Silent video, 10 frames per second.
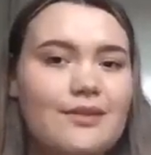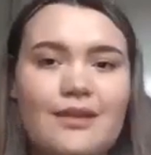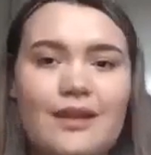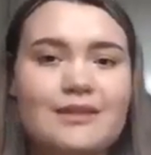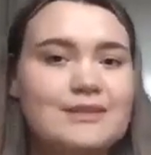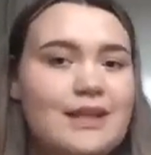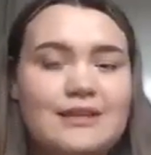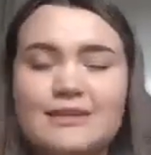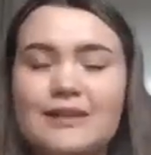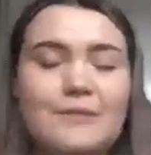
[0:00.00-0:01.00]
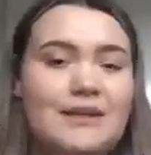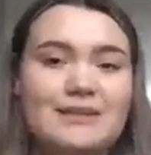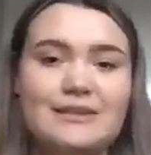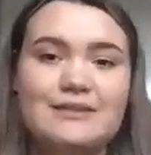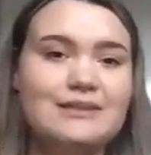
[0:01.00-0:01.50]
that's
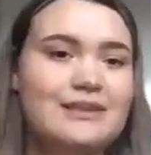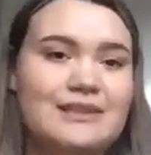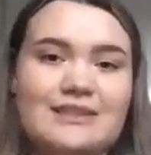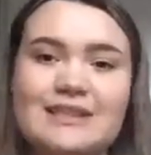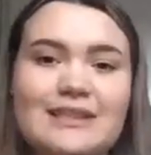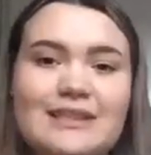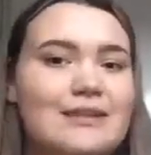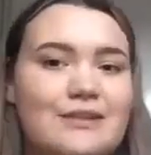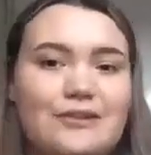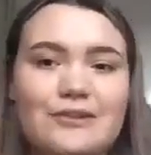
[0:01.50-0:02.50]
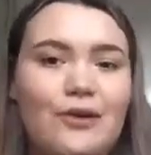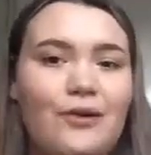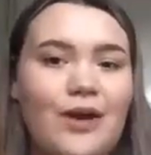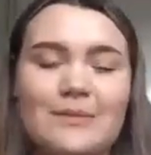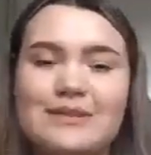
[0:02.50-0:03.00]
amazing to see yous
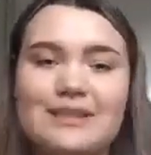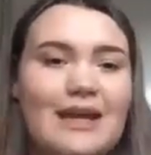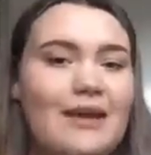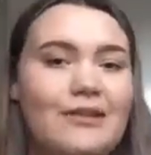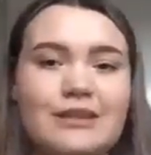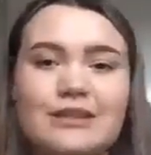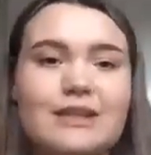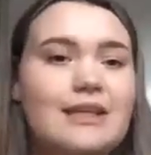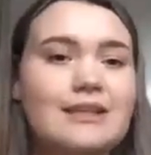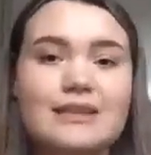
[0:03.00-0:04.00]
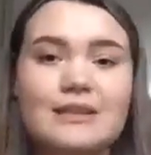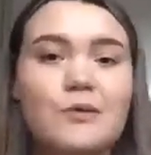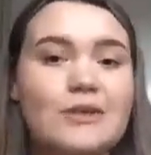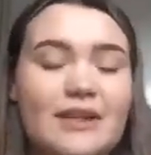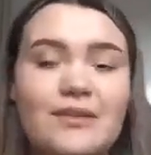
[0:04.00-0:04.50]
all coming together and seeing
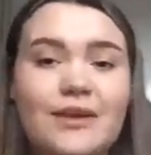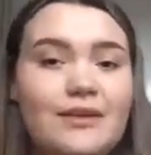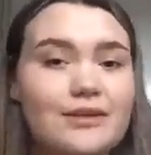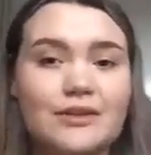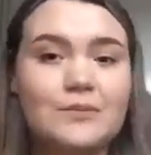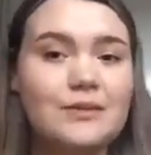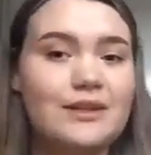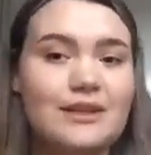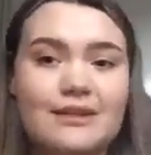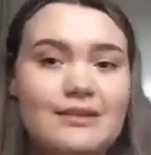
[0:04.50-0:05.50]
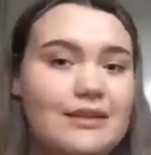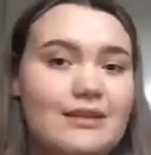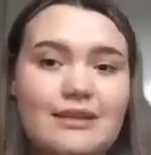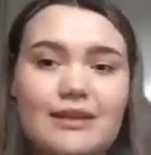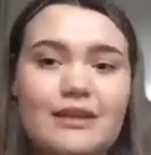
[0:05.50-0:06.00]
what's out there in your community. Like
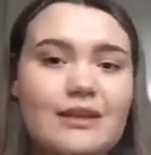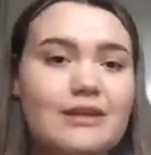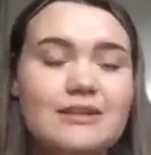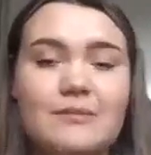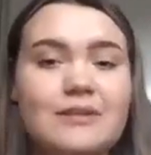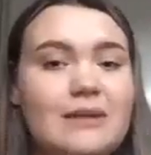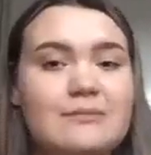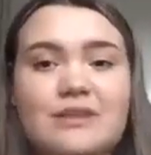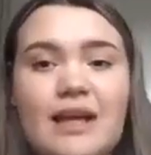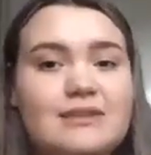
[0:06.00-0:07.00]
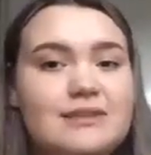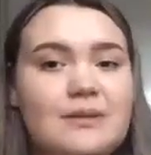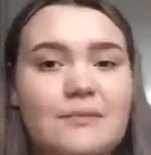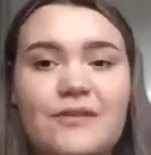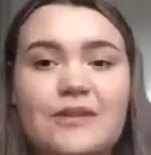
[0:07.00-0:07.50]
sometimes that's
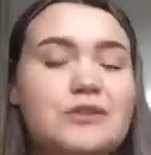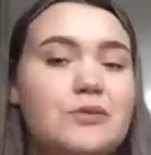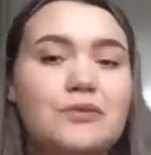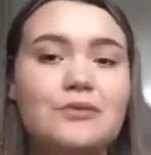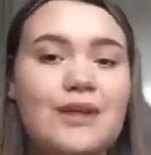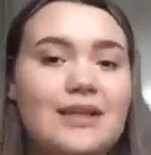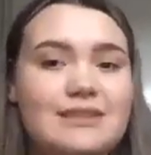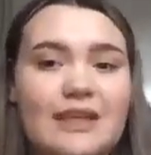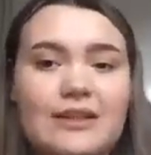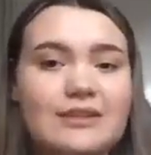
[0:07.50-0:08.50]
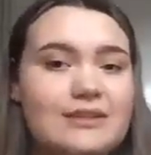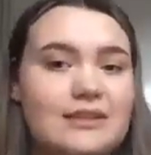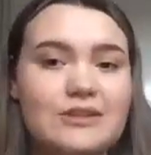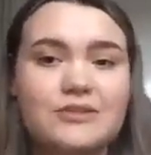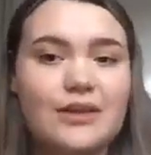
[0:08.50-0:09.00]
something you don't necessarily
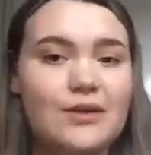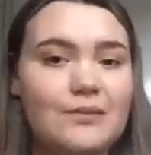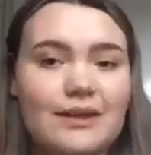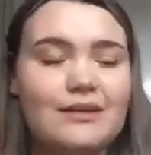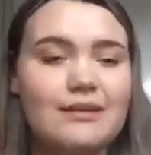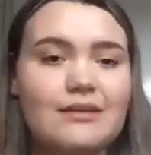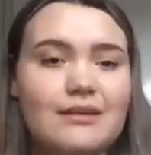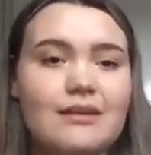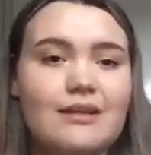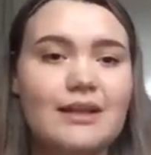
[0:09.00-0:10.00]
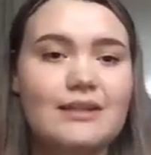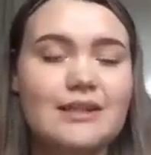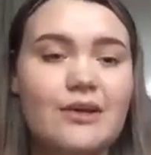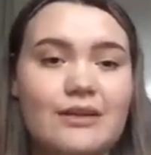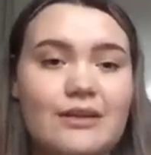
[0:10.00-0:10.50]
see straight away
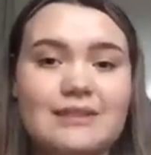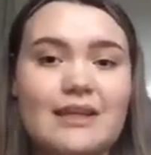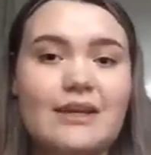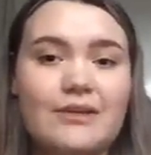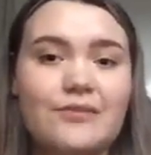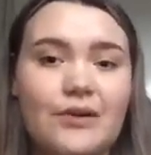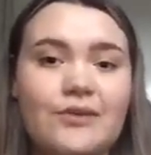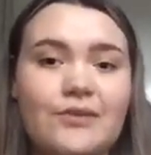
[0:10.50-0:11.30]
until it's there in front